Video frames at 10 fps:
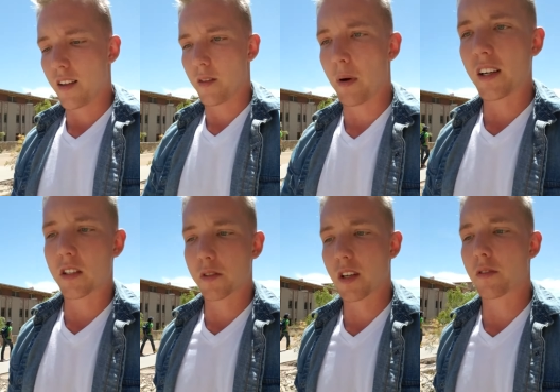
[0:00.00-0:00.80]
The
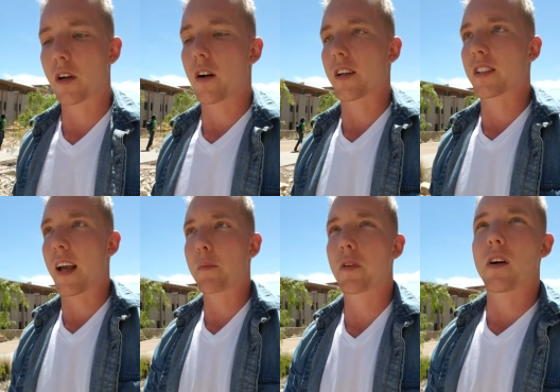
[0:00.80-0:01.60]
positive self talk is
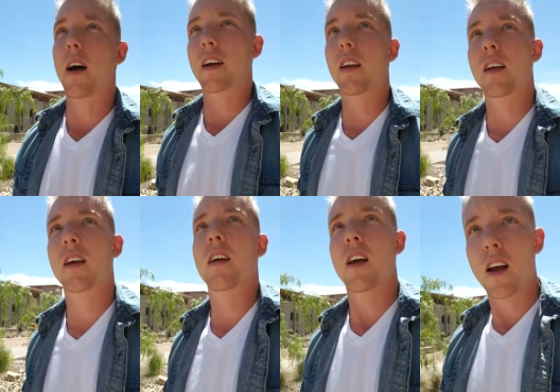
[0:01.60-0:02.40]
amplifying
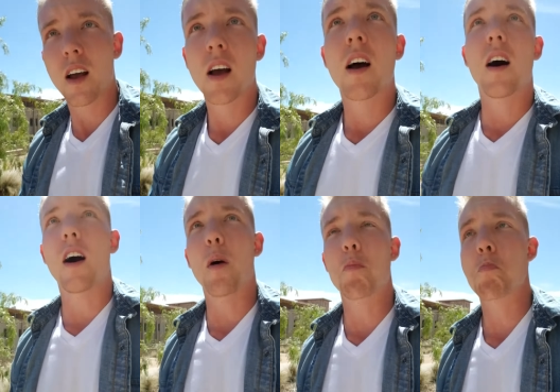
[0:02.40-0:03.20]
it.
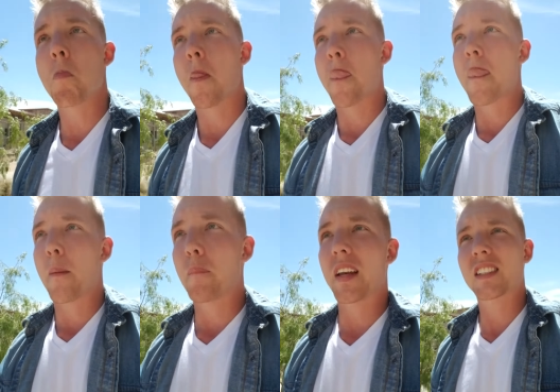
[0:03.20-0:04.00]
Um,
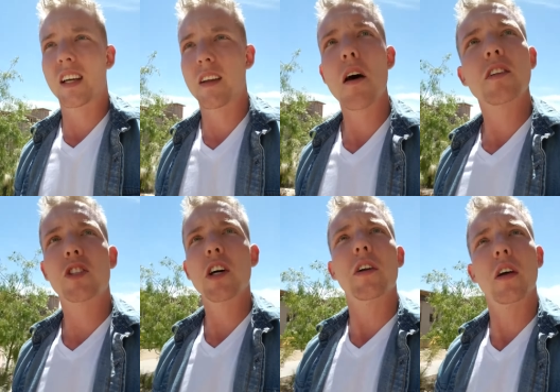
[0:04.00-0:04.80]
and he said, Yeah,
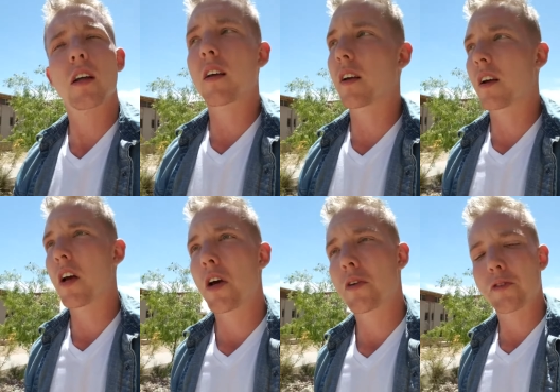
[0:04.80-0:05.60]
that's good.
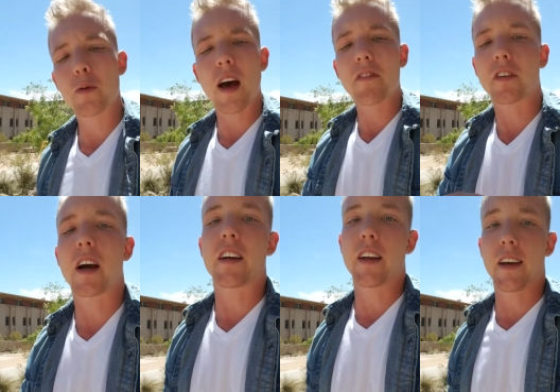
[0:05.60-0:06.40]
Do that for
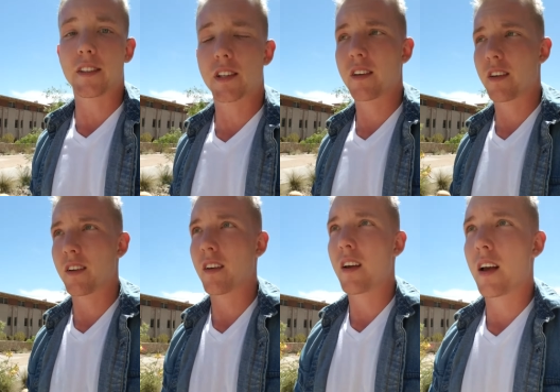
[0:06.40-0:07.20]
90 days.
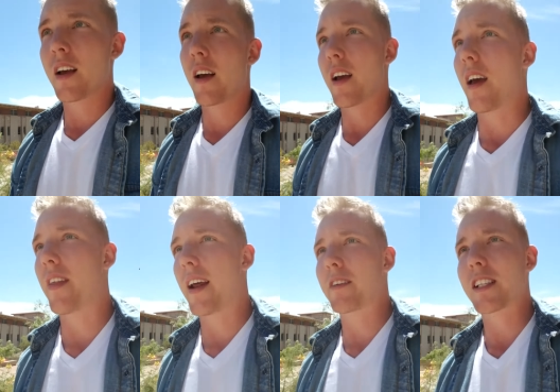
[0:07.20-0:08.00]

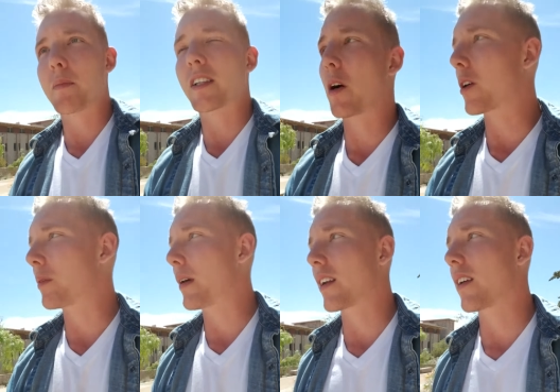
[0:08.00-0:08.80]
And then every time I told
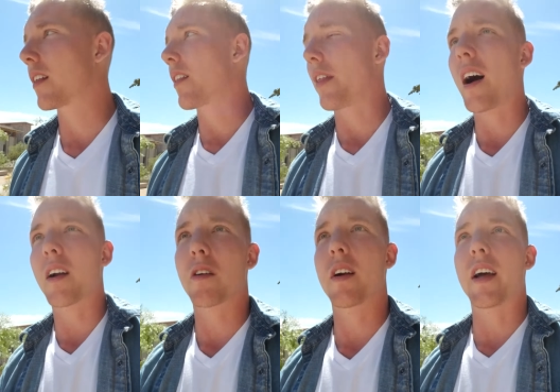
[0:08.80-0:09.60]
him about a
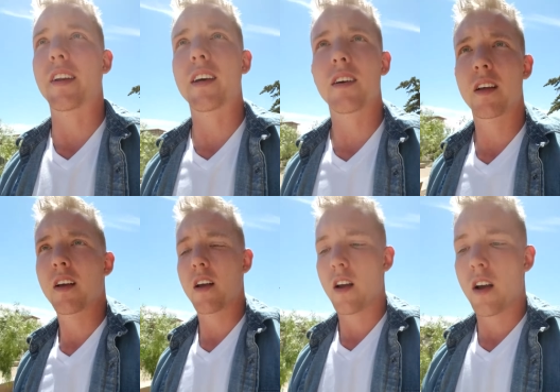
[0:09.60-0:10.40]
thought or an idea
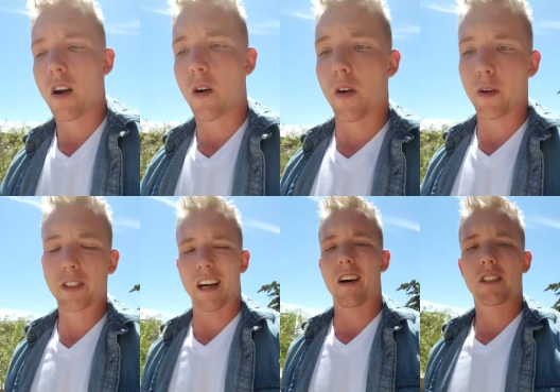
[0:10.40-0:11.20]
or a new
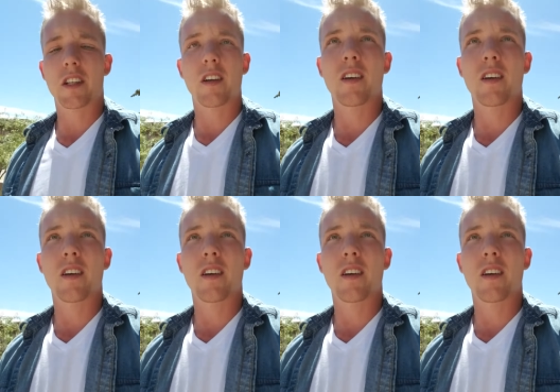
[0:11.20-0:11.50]
challenge,